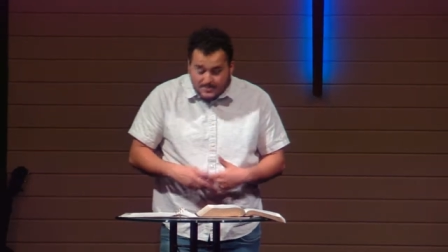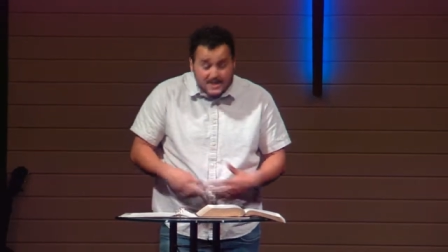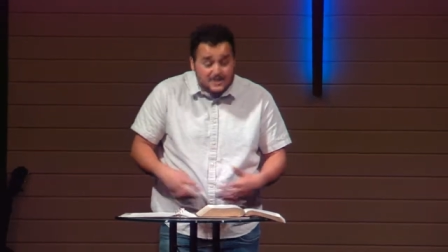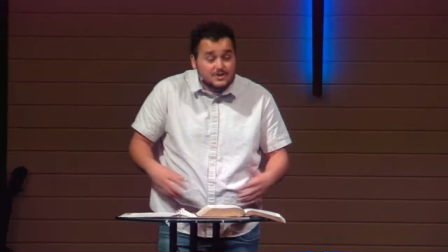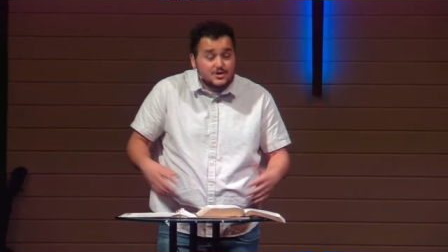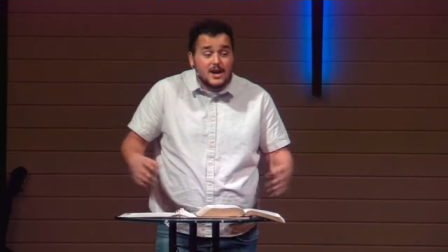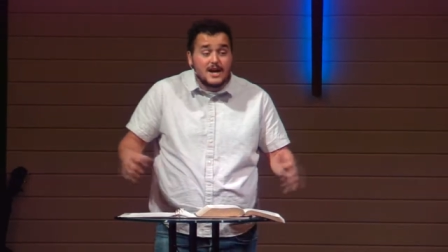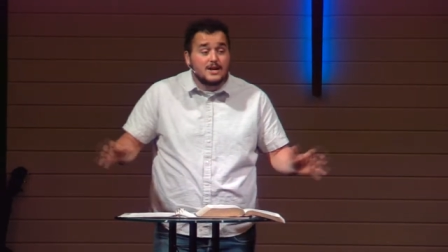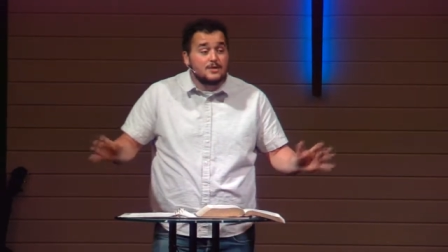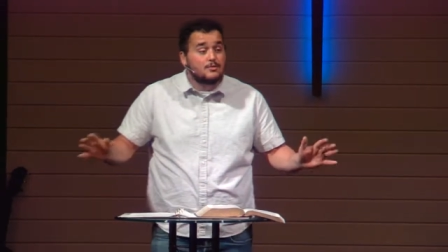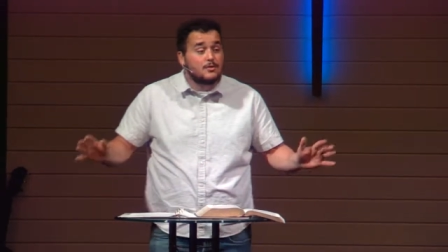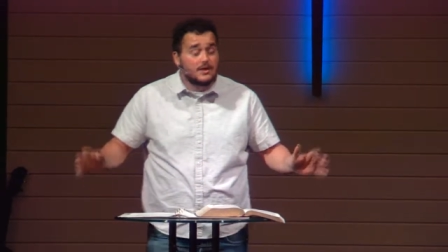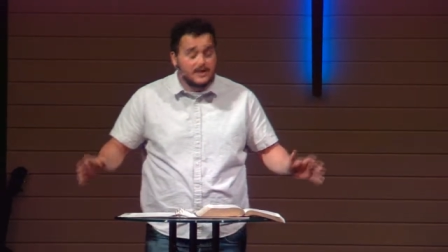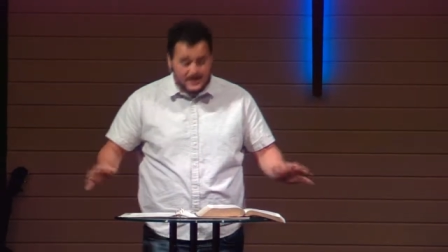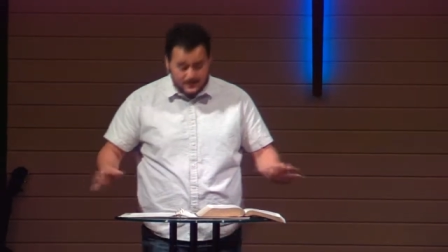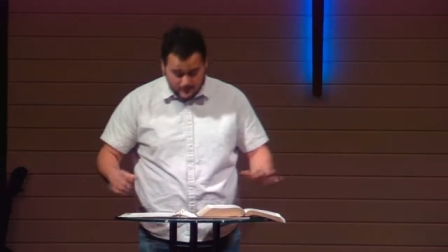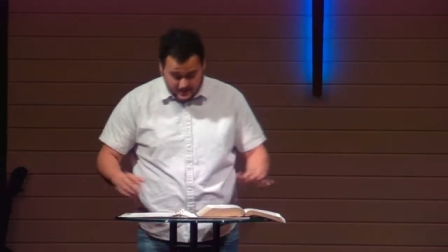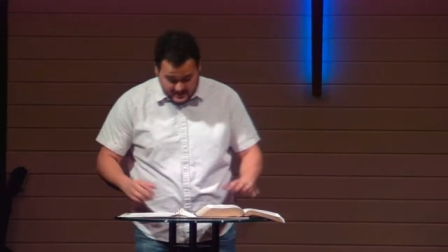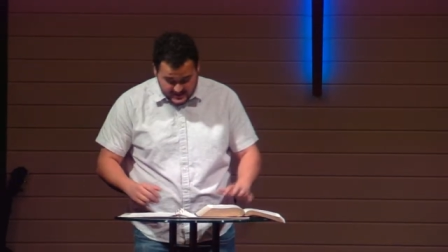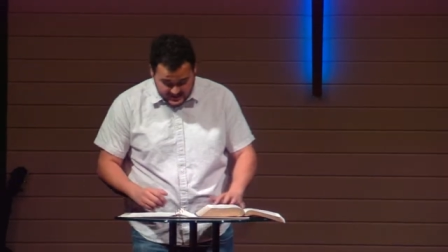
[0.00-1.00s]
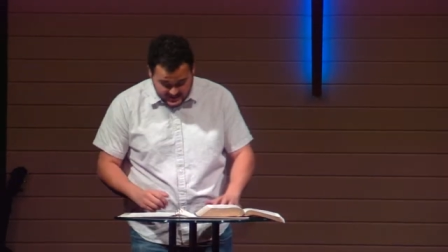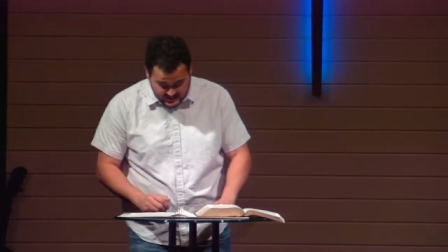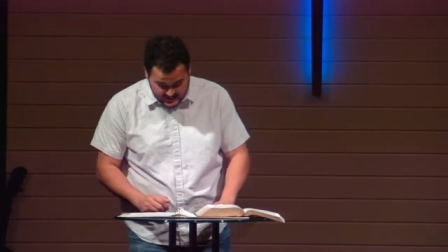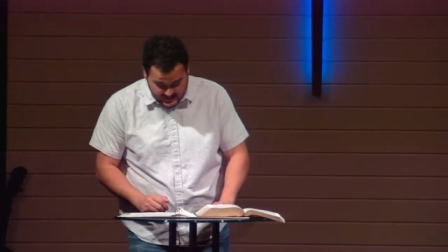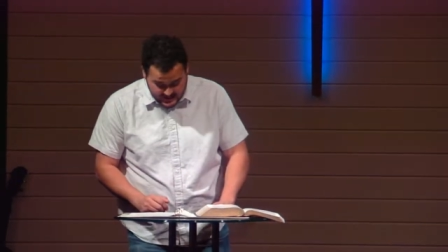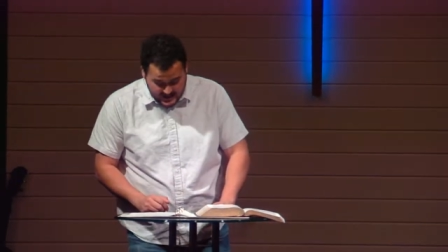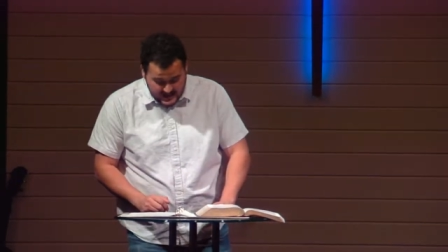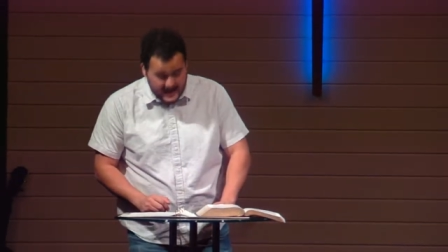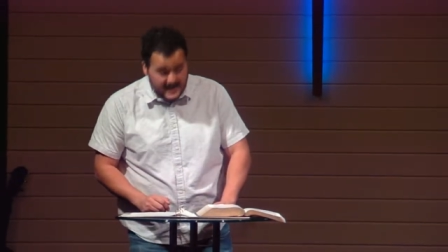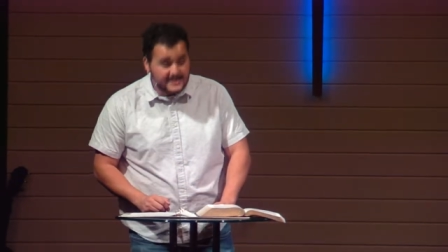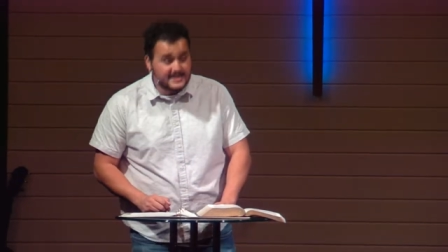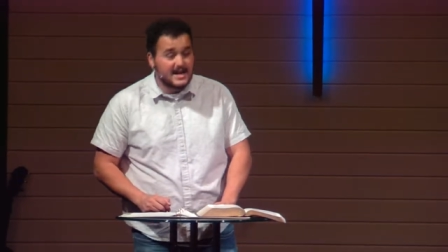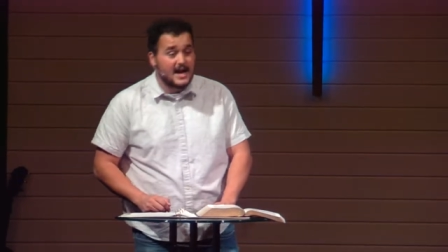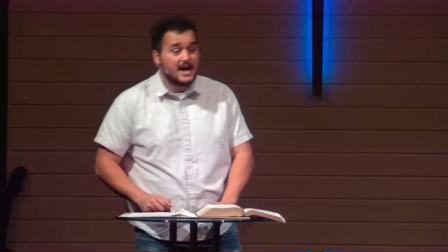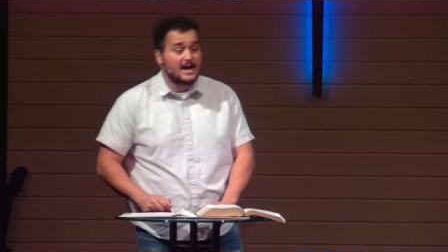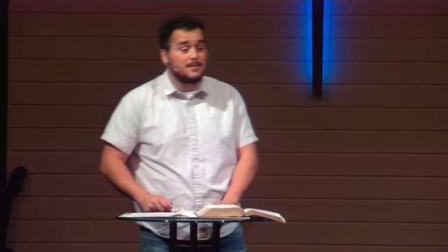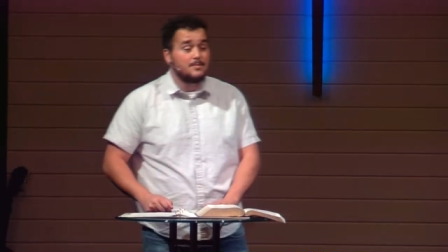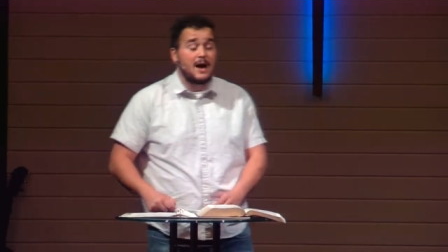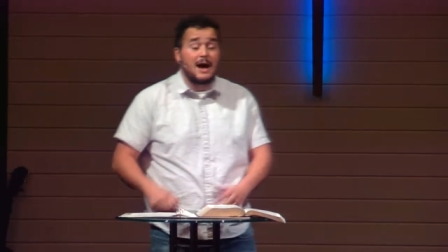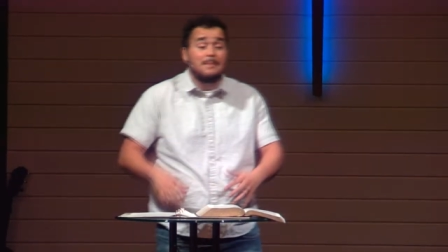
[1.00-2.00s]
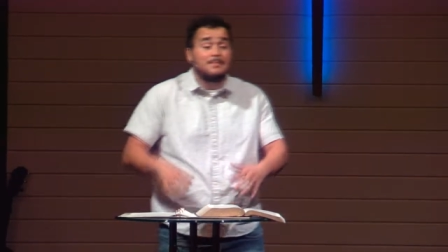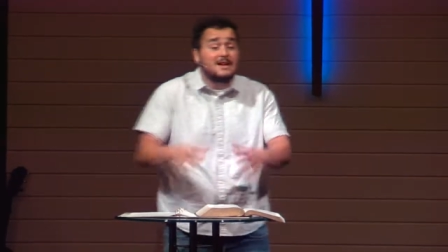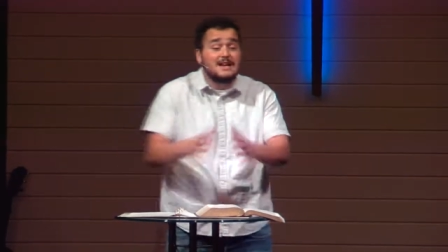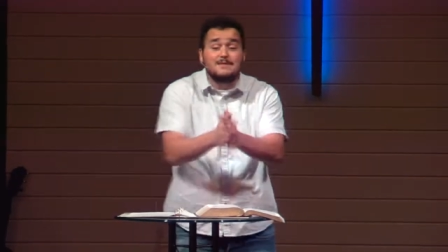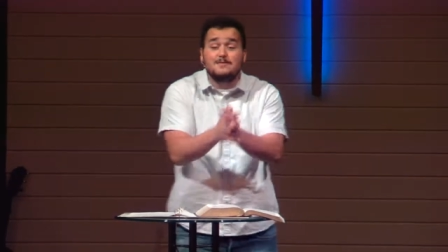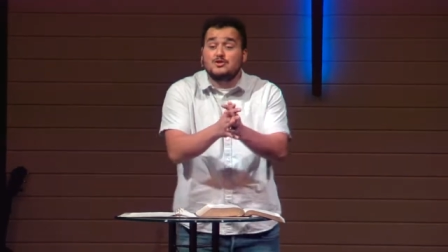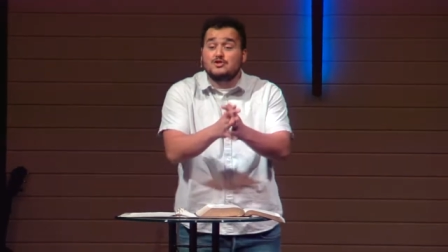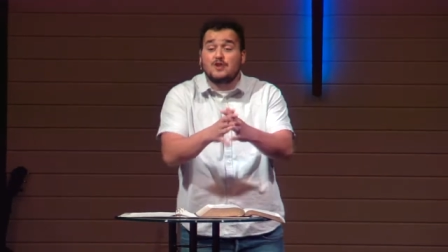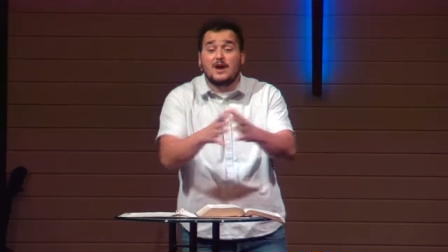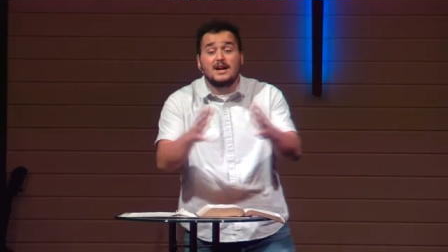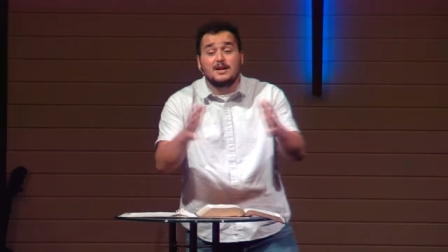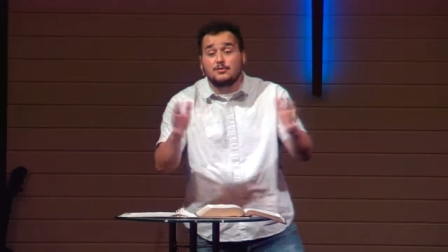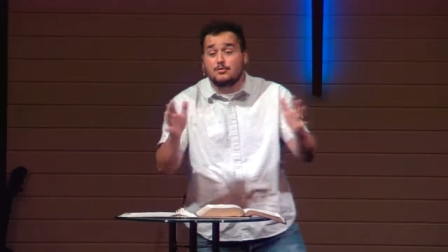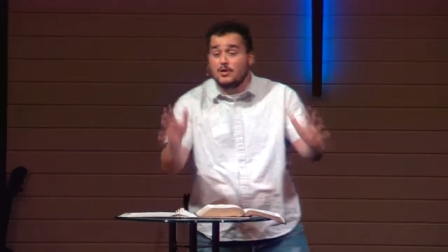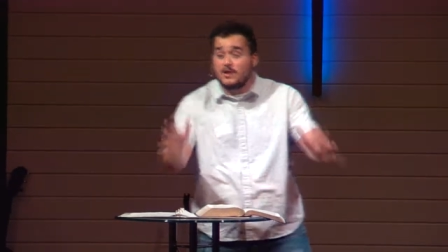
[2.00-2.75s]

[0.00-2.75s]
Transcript: not trying to run everything in, in Yakima. I'm not even trying to